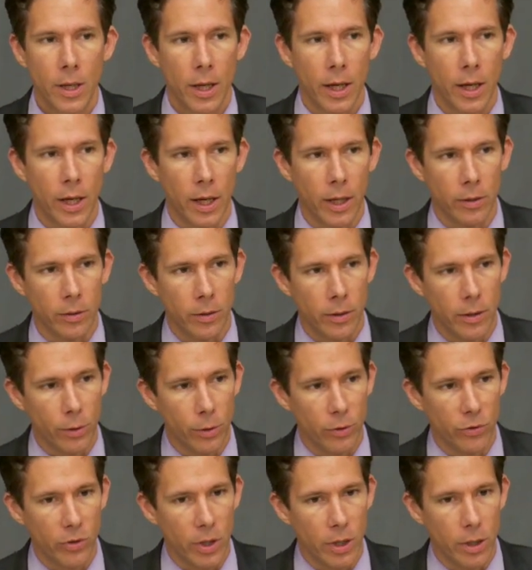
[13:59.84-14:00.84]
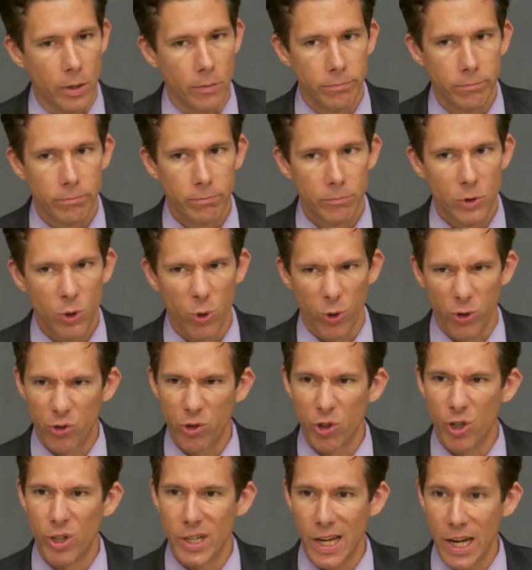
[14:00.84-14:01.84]
And there is a
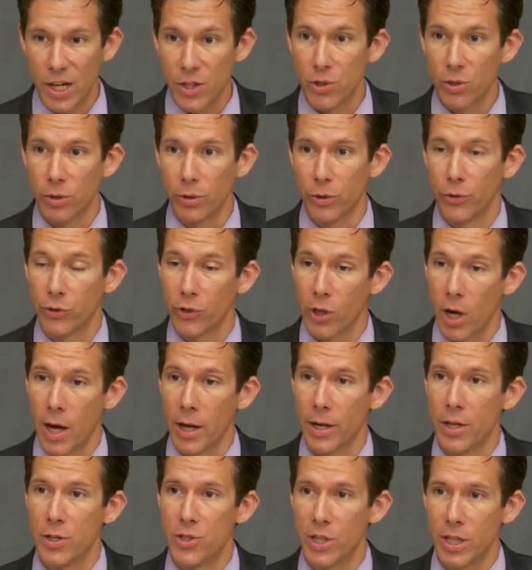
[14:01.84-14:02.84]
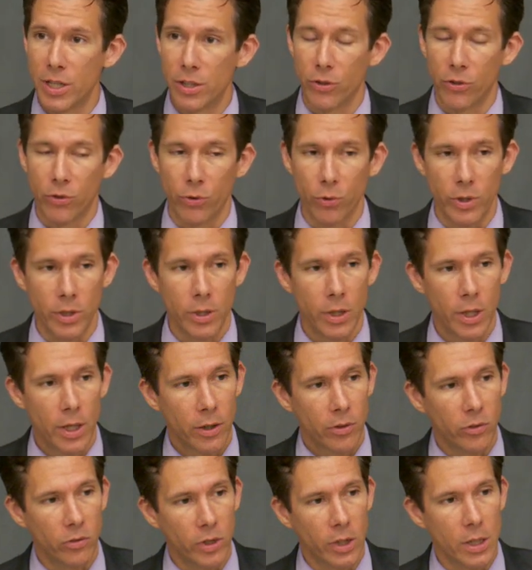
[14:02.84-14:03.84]
Christian nationalist cottage industry
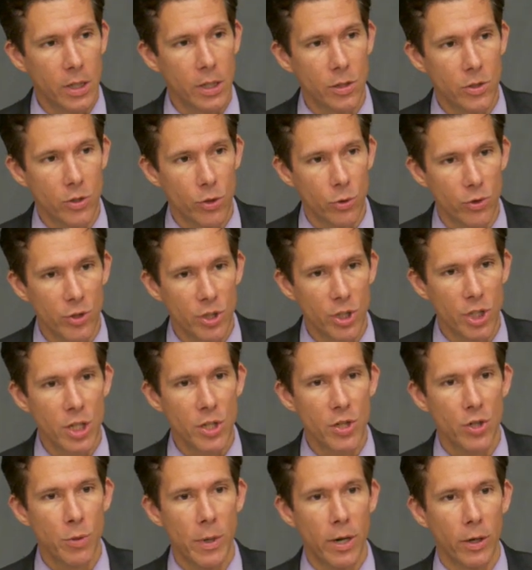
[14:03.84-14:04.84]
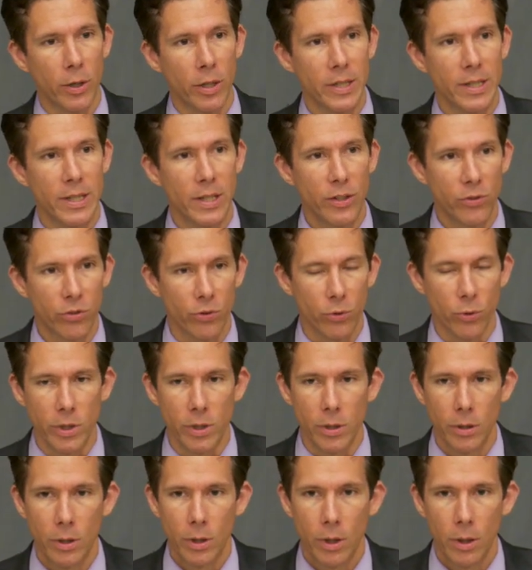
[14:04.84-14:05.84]
seeking to teach American
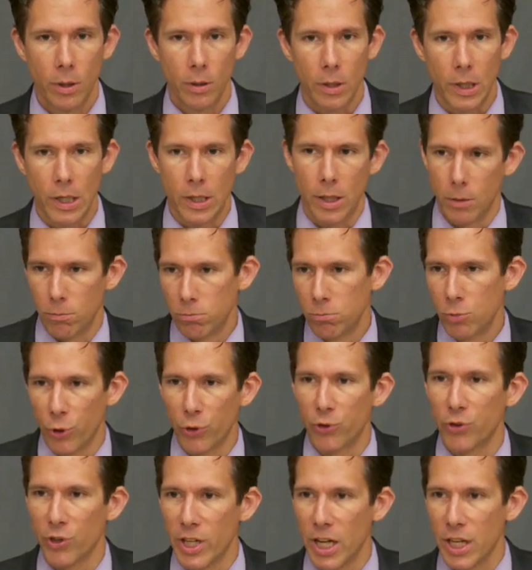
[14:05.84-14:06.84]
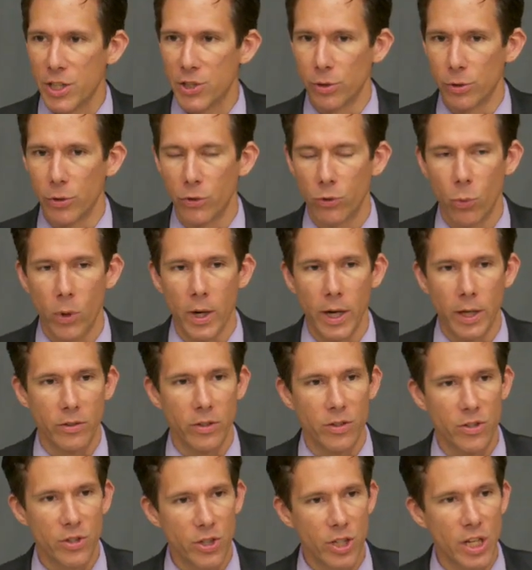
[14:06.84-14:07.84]
history in a Christian nationalist way, to
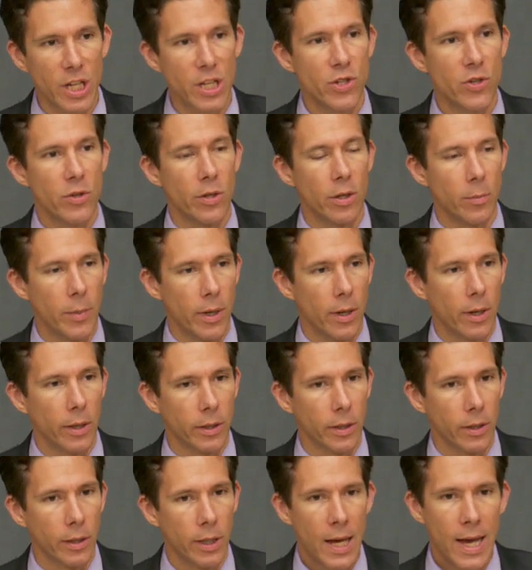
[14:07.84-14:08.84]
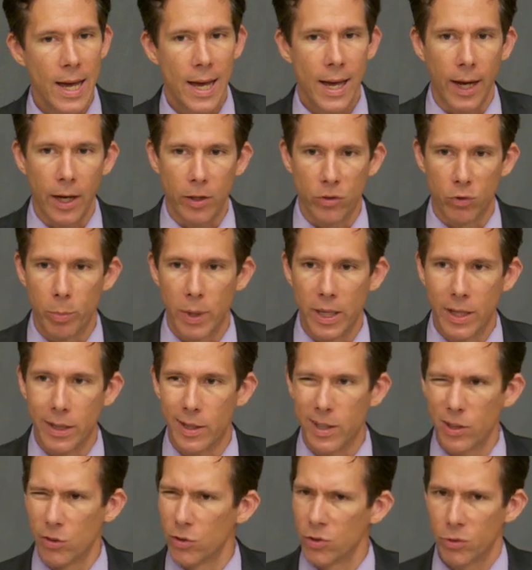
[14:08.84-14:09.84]
teach that America has been in
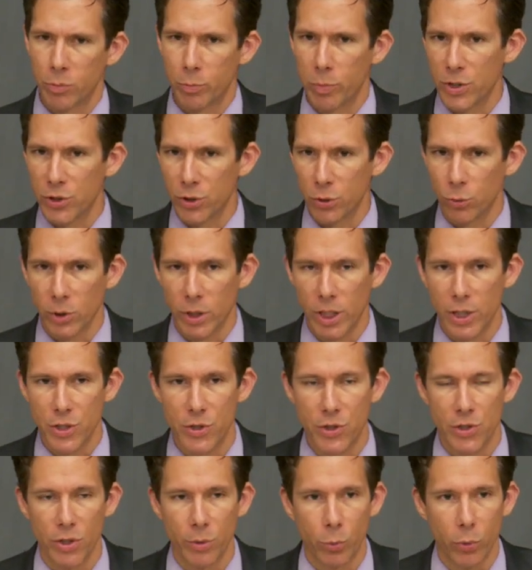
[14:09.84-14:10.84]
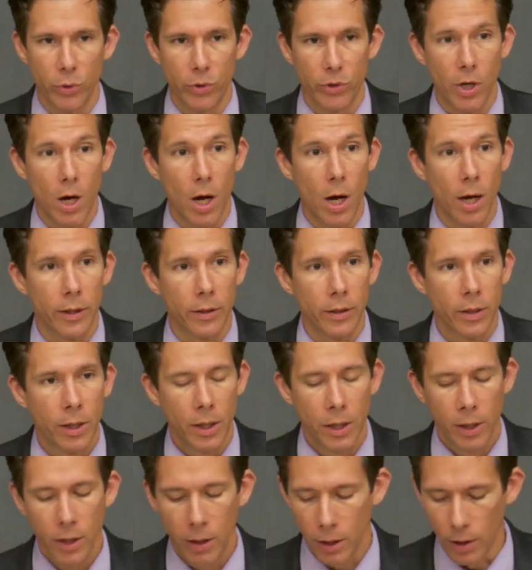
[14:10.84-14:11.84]
a special relationship with God
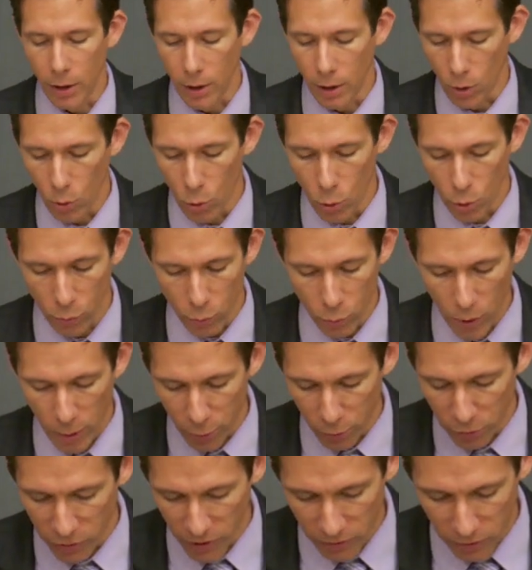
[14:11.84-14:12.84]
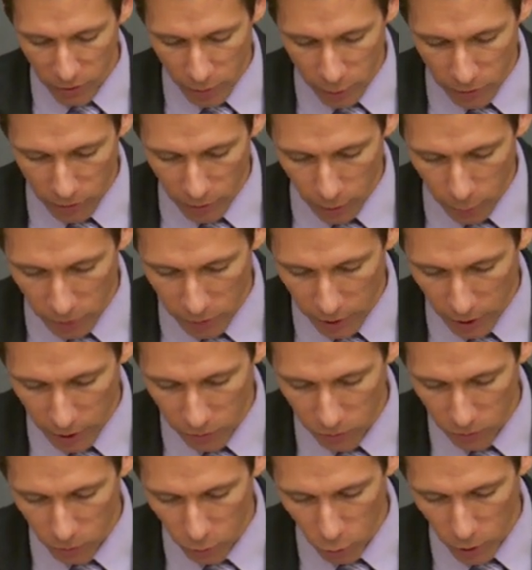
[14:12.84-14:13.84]
uh, or represents him in some
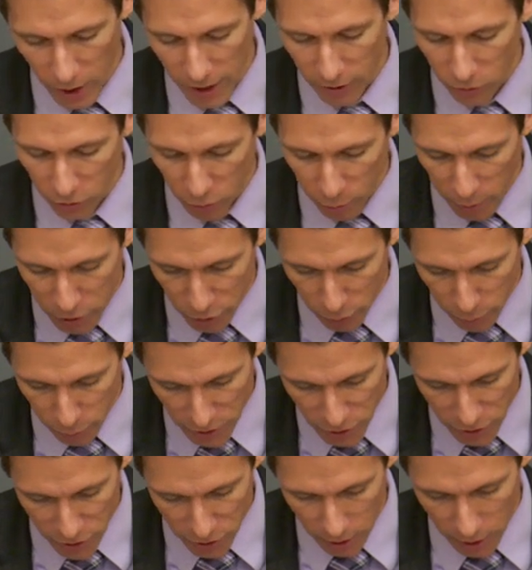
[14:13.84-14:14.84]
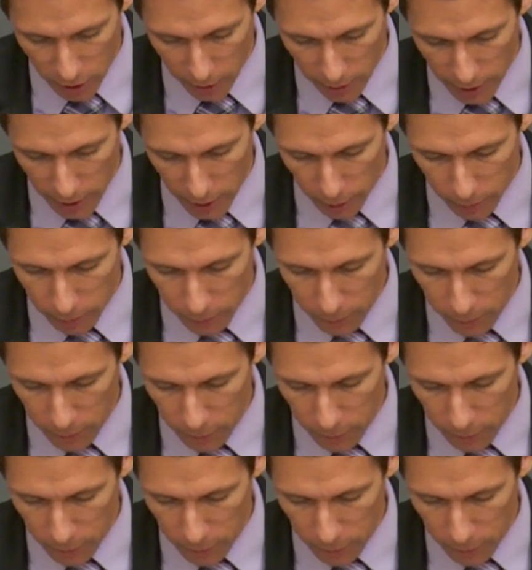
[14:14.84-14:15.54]
sense or has a special mission to carry out.